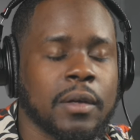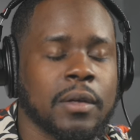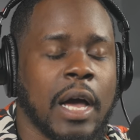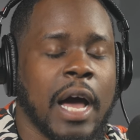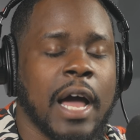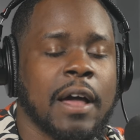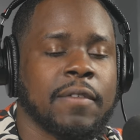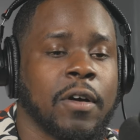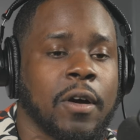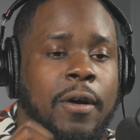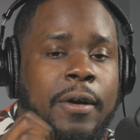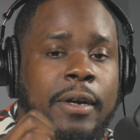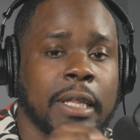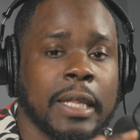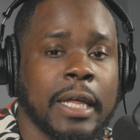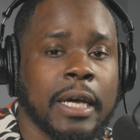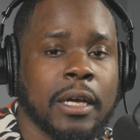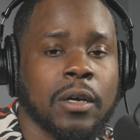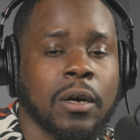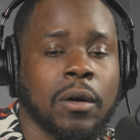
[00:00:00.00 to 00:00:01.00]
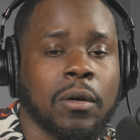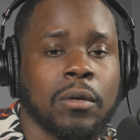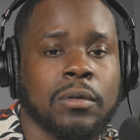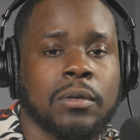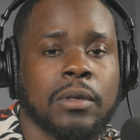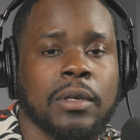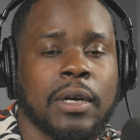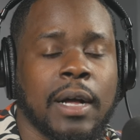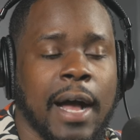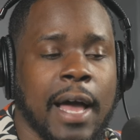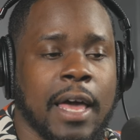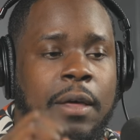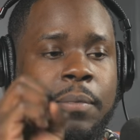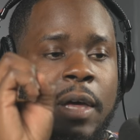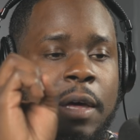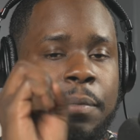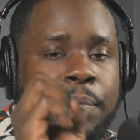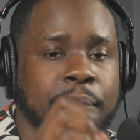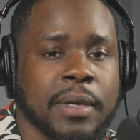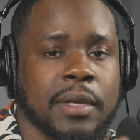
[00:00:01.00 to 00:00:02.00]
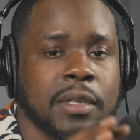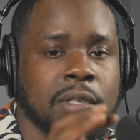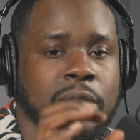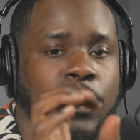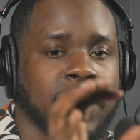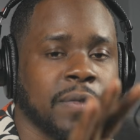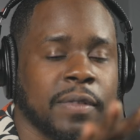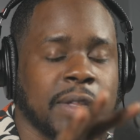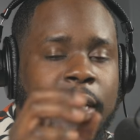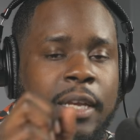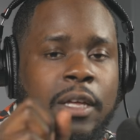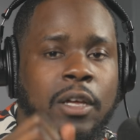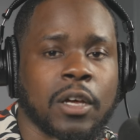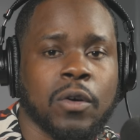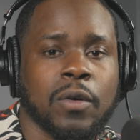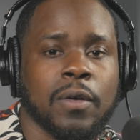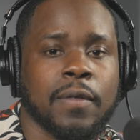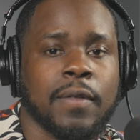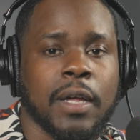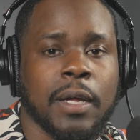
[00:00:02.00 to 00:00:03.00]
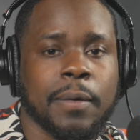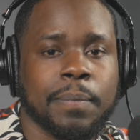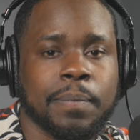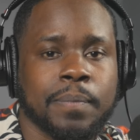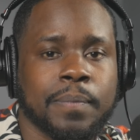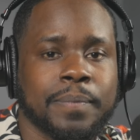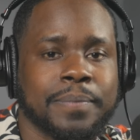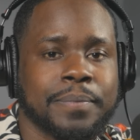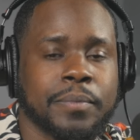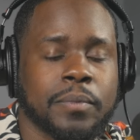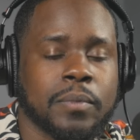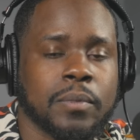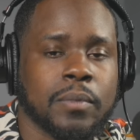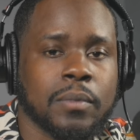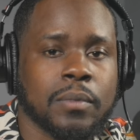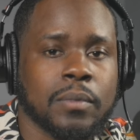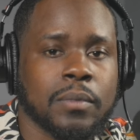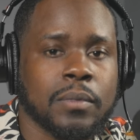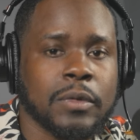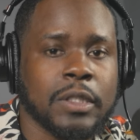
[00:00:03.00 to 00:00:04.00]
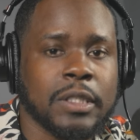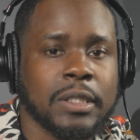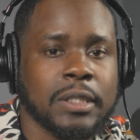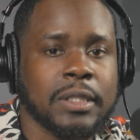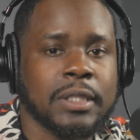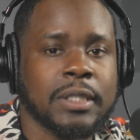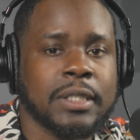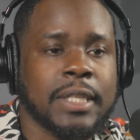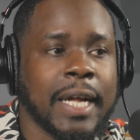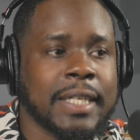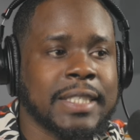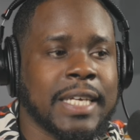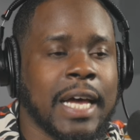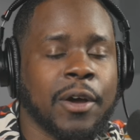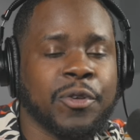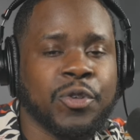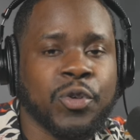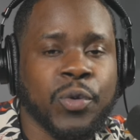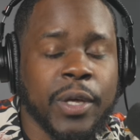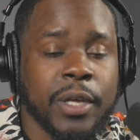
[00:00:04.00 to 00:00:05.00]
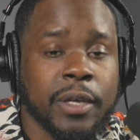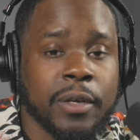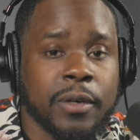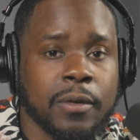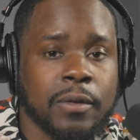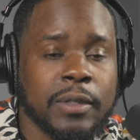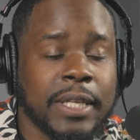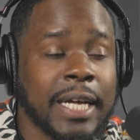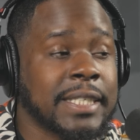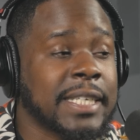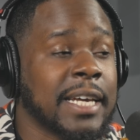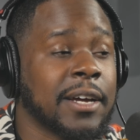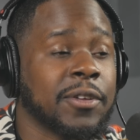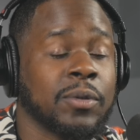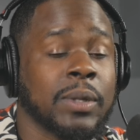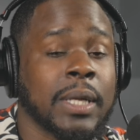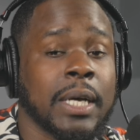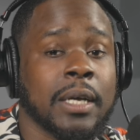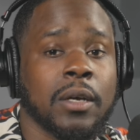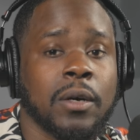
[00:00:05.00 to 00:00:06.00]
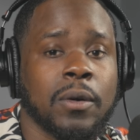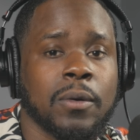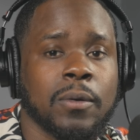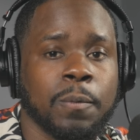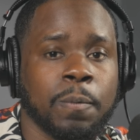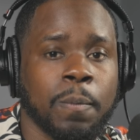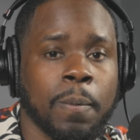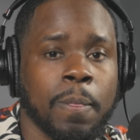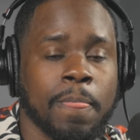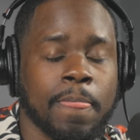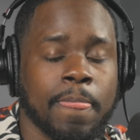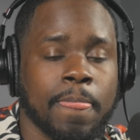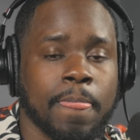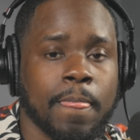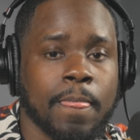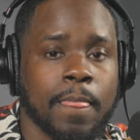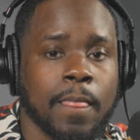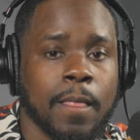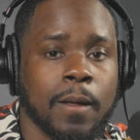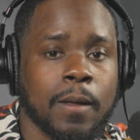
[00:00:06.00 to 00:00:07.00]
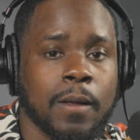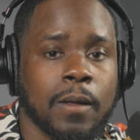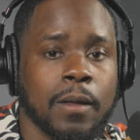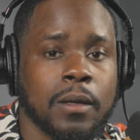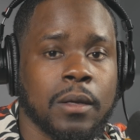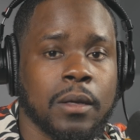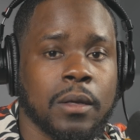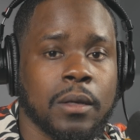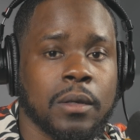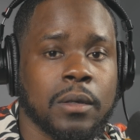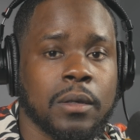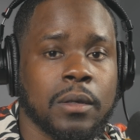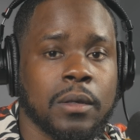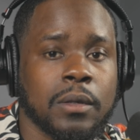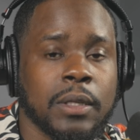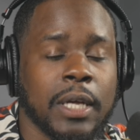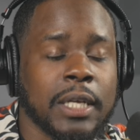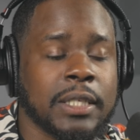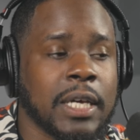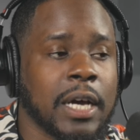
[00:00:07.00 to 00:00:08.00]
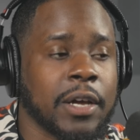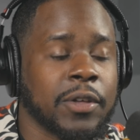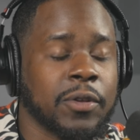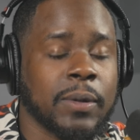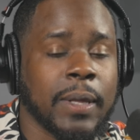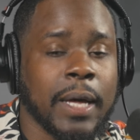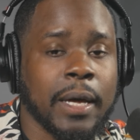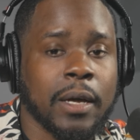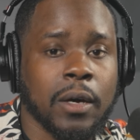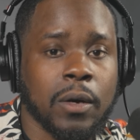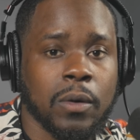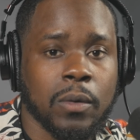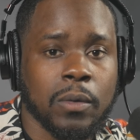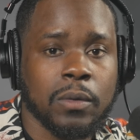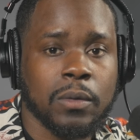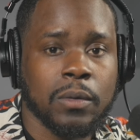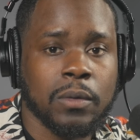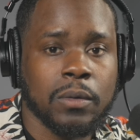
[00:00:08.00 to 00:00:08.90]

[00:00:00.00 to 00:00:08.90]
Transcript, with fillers: I have already let go. I am at peace with letting go of that. That's how you heal. That's how you let go. That's how you let go.